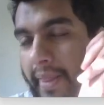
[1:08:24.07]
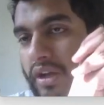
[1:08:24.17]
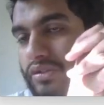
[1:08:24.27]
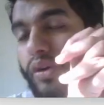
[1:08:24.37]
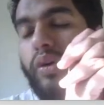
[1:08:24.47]

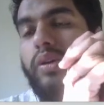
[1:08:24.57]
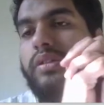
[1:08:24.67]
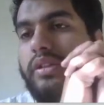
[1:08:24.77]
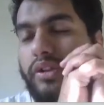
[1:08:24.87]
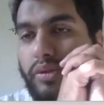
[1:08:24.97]
So
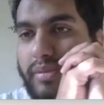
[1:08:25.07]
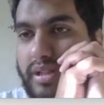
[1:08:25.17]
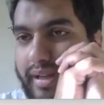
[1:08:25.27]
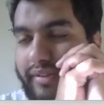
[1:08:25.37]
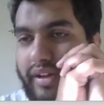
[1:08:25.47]
you must
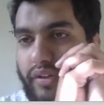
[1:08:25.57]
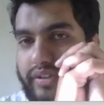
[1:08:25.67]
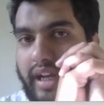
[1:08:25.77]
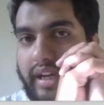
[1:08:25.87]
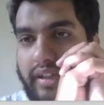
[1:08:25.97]
be aware of
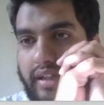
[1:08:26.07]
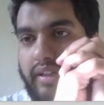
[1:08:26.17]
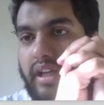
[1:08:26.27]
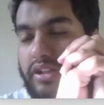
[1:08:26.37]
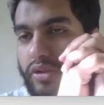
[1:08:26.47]
that
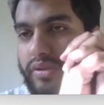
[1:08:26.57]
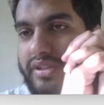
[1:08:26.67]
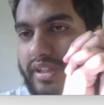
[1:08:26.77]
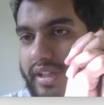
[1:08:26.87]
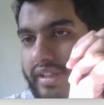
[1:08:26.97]
a
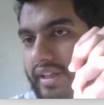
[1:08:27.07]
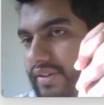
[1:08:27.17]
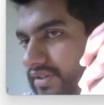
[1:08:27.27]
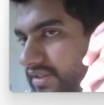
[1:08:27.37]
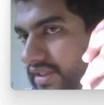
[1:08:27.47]
sequence detector
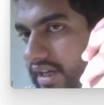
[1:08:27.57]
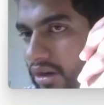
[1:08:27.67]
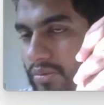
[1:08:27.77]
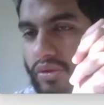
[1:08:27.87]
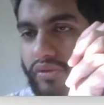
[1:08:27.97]
gives us the
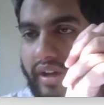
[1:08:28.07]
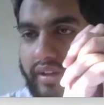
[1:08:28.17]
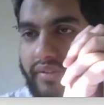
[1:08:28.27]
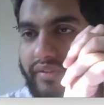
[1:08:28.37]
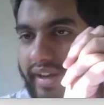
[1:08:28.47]
output 1
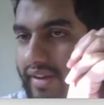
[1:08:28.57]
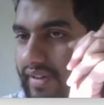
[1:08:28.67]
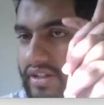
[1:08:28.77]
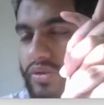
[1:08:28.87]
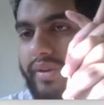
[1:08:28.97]
whenever
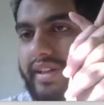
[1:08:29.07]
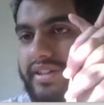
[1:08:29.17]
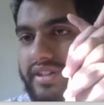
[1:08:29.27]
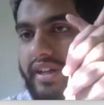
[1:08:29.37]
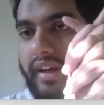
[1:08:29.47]
a sequence
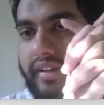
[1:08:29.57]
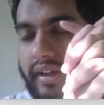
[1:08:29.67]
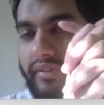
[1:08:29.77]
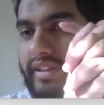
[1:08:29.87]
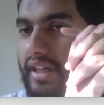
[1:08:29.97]
is detected,
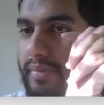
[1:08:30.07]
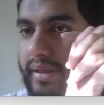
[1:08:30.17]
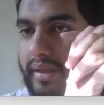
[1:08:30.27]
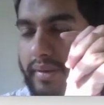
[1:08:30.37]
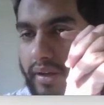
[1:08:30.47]
whether it
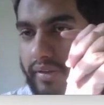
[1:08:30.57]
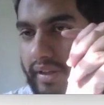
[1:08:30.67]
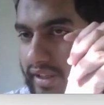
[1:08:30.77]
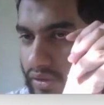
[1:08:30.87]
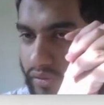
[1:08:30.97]
be
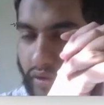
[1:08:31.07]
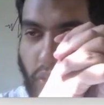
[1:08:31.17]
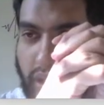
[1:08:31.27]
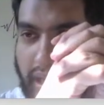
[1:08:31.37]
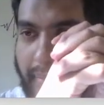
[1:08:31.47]
in case of
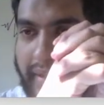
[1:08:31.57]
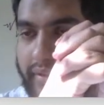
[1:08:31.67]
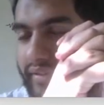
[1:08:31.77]
overlapping,